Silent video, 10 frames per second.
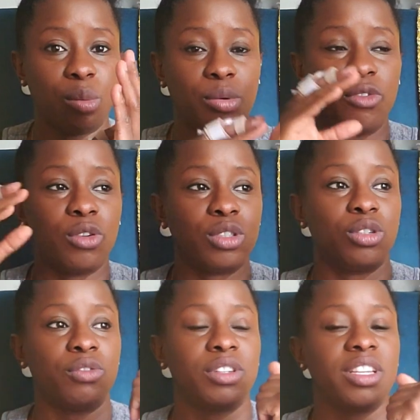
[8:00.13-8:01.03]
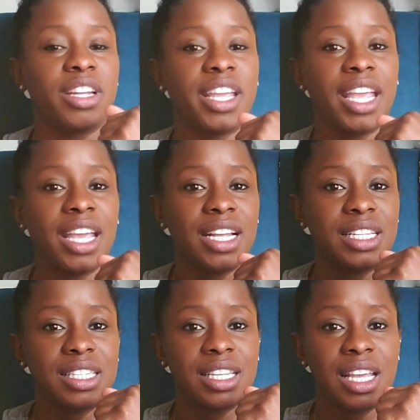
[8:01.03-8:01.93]
can fold it over their
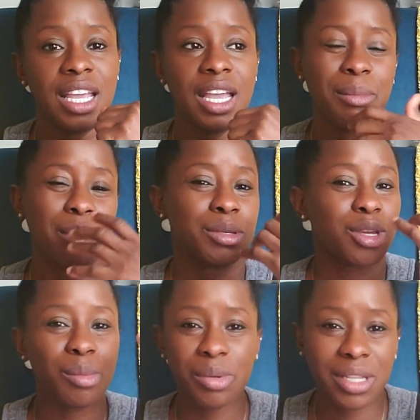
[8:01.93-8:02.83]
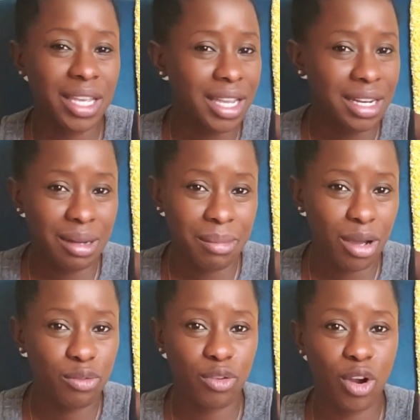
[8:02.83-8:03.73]
hands. The baby's gonna put the hand in the
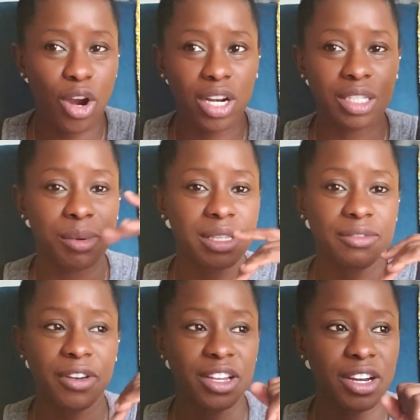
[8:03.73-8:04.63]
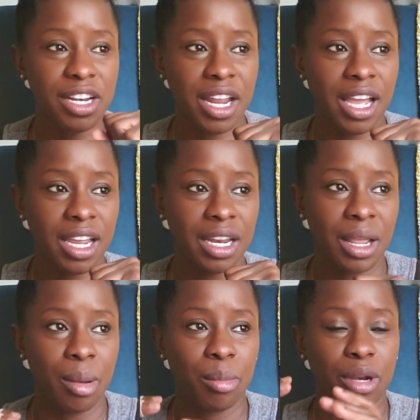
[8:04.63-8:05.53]
mouth regardless, pacifier or not.
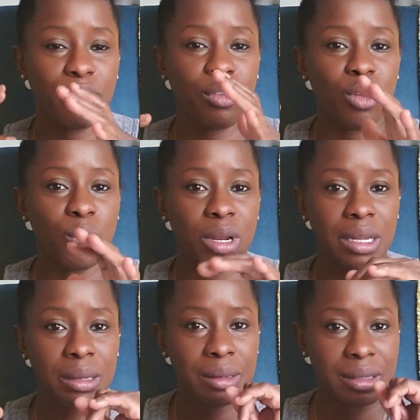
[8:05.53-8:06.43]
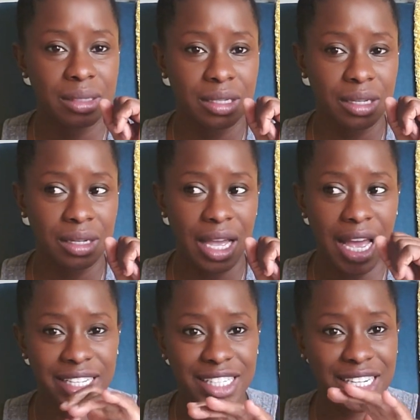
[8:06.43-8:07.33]
But if you don't want them to
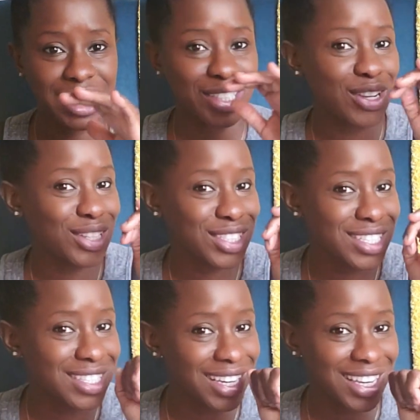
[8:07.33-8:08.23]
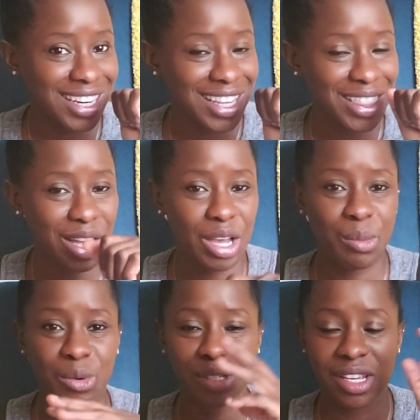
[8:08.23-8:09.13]
accidentally start just sucking the
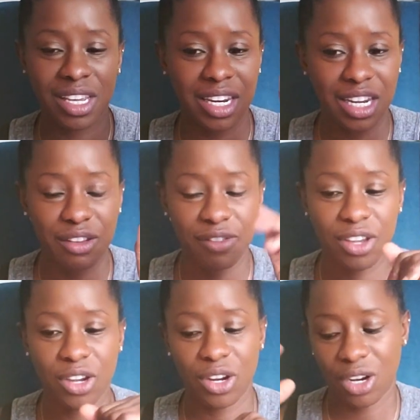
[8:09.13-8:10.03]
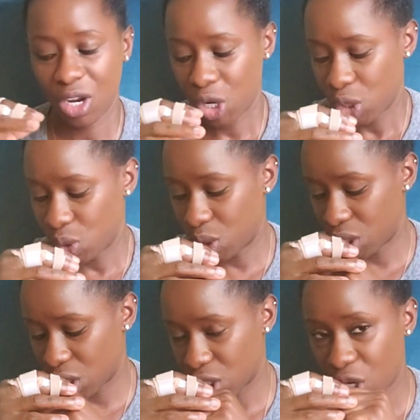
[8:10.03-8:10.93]
thumb or sucking any finger, you
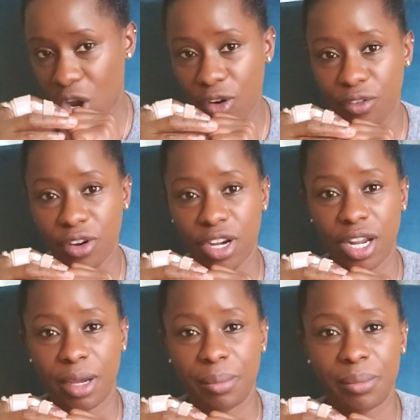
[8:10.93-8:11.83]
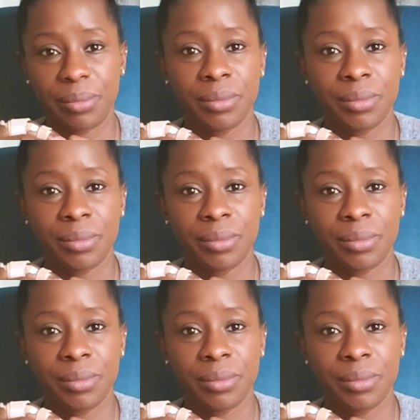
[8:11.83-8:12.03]
could just cover it up,